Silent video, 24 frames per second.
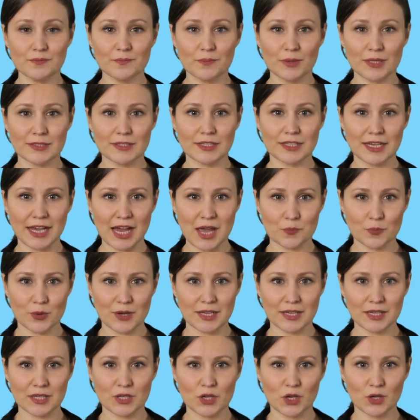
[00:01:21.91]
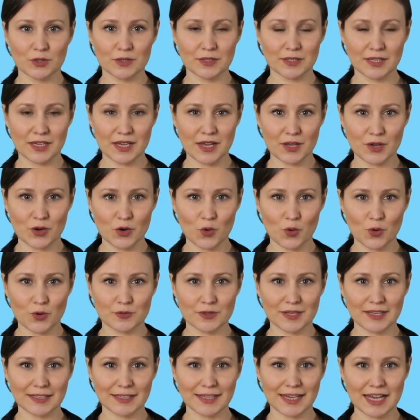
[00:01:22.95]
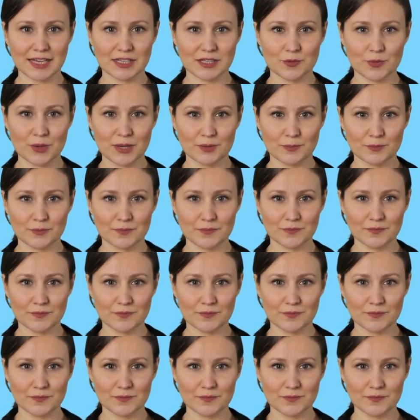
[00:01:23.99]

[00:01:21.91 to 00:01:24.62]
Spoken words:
Put the camera in OCR or VIN text mode.